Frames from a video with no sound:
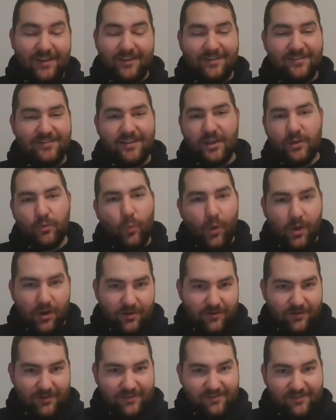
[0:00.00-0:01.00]
Because again,
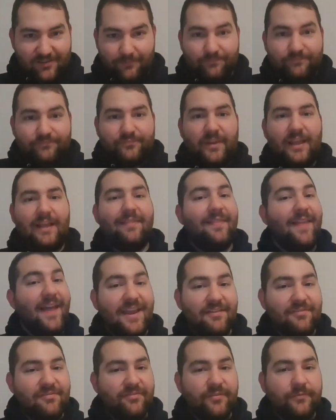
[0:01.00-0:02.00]
water is
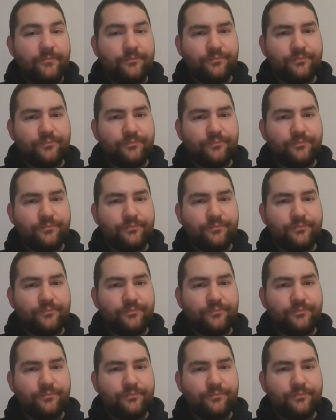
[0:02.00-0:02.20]
life.